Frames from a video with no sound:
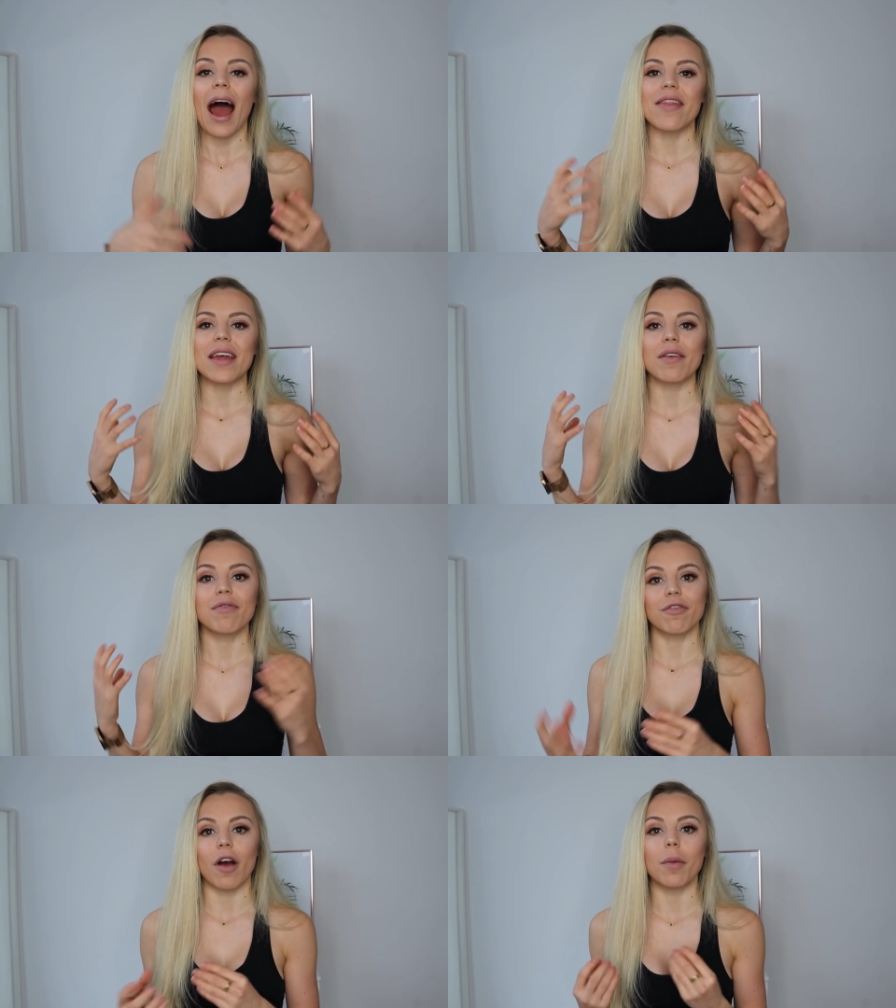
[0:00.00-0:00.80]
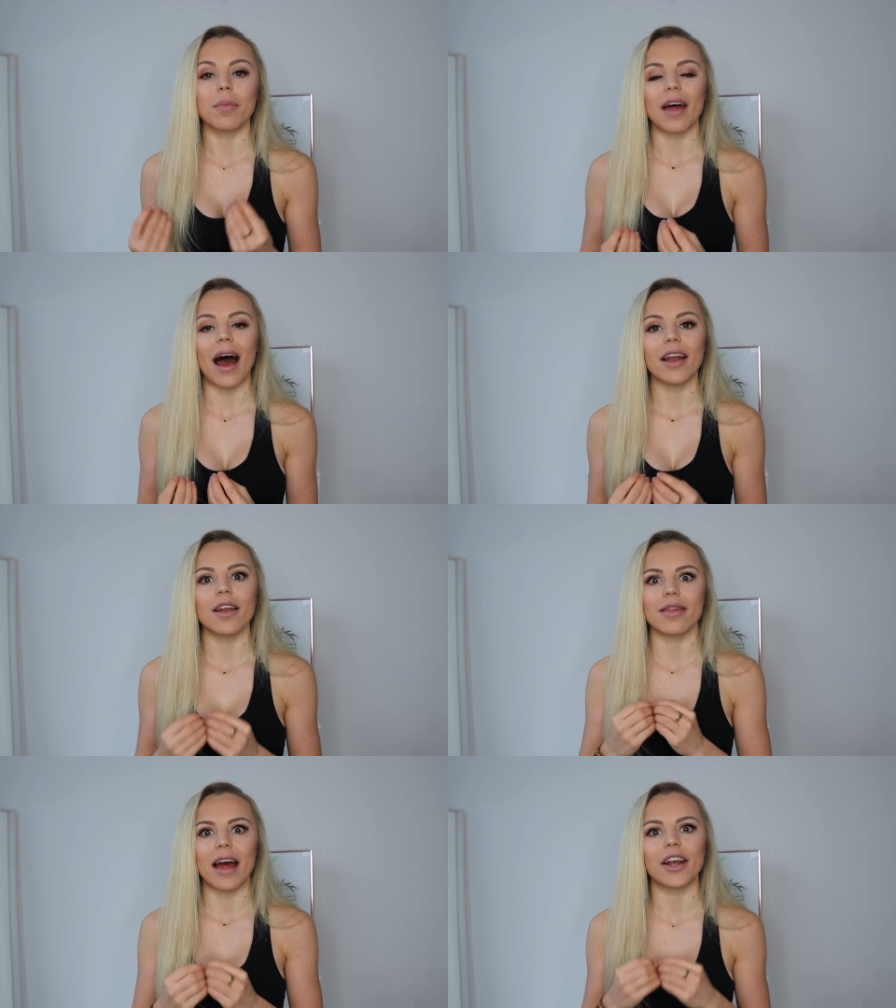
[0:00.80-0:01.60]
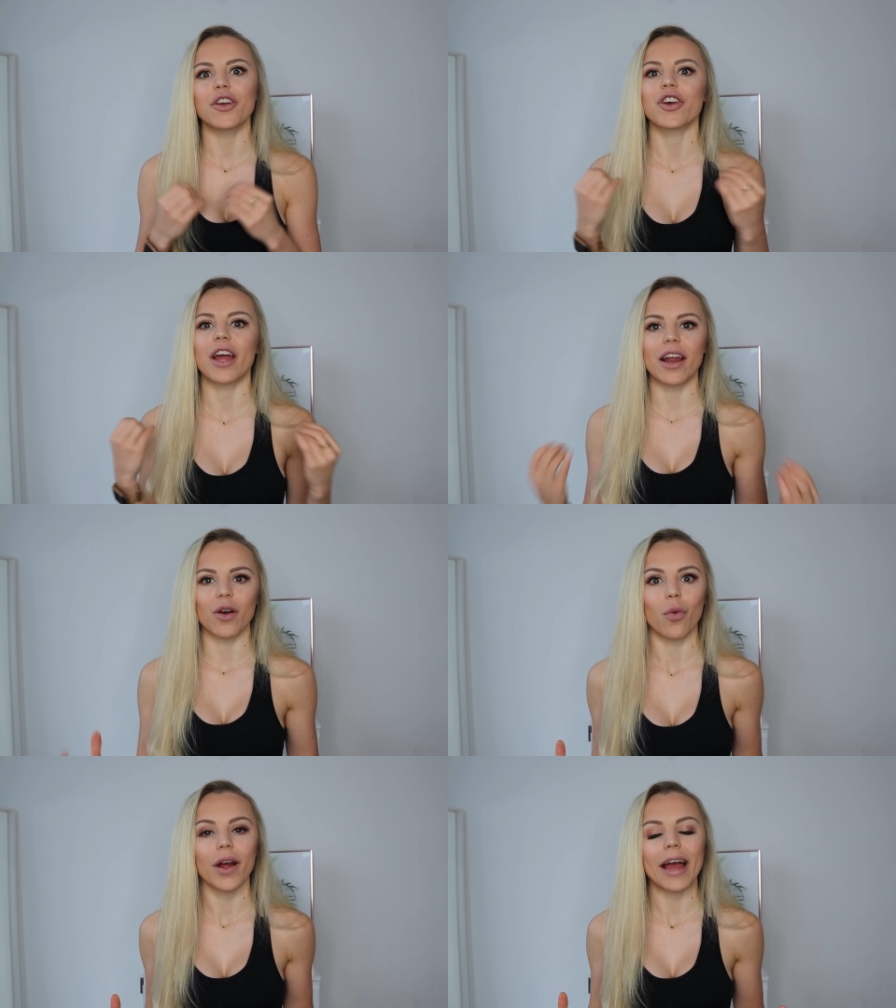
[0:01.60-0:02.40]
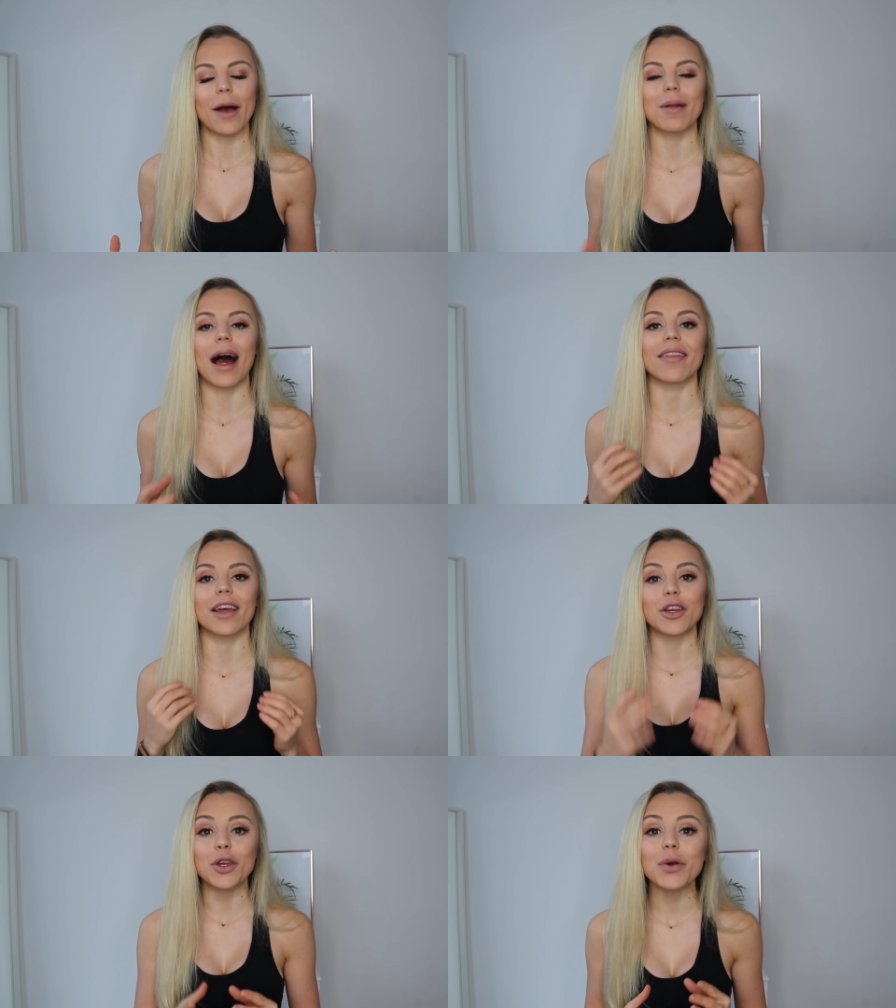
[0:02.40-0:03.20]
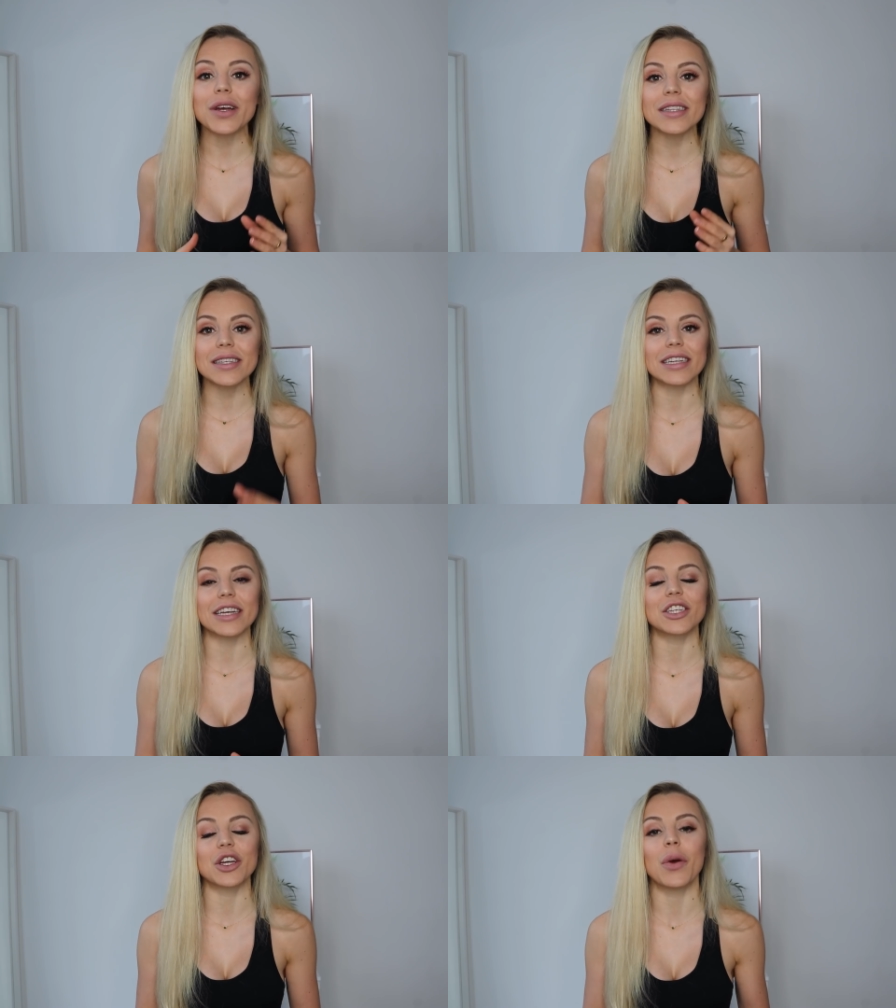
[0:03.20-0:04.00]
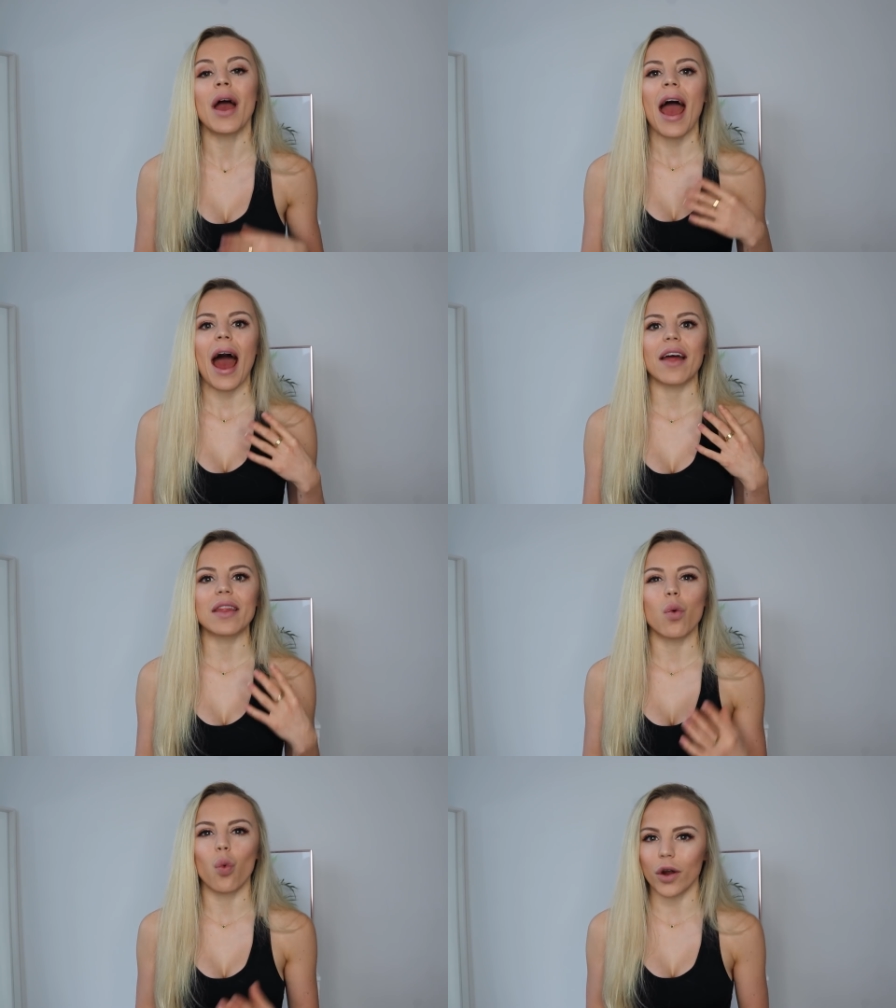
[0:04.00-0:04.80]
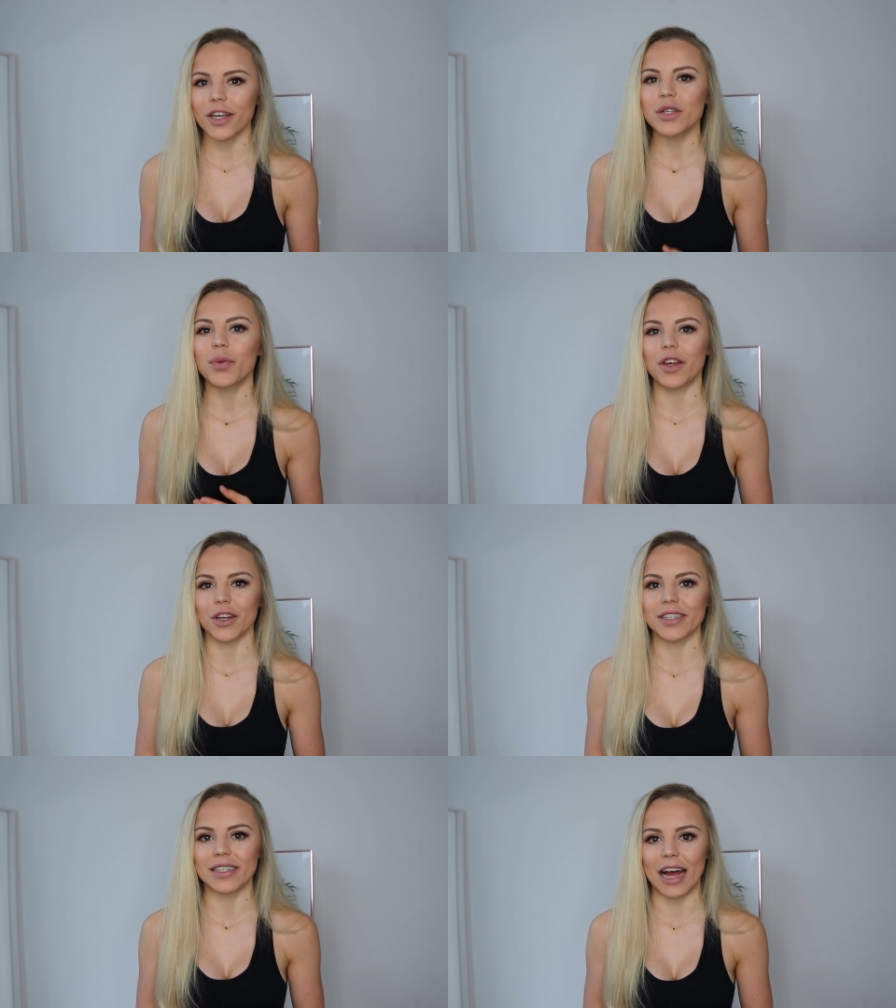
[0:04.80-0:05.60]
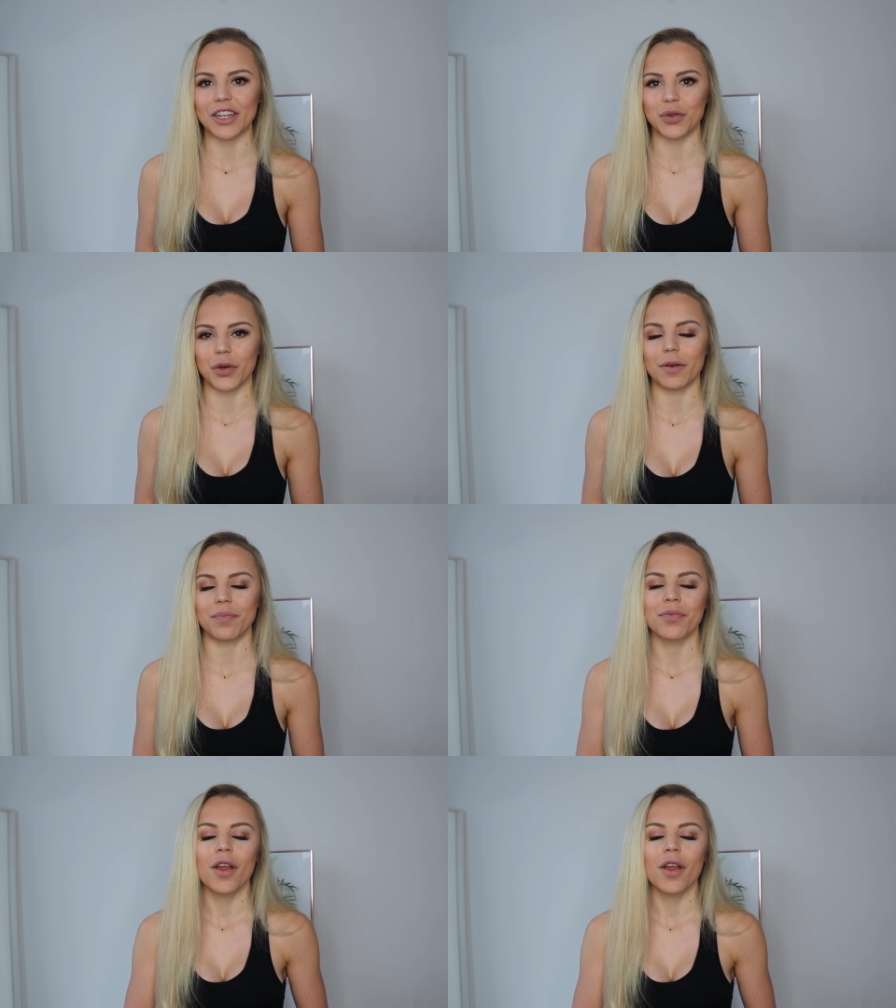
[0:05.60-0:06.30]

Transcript: And then from that, then create a workout plan that you can stick to and that works with your schedule.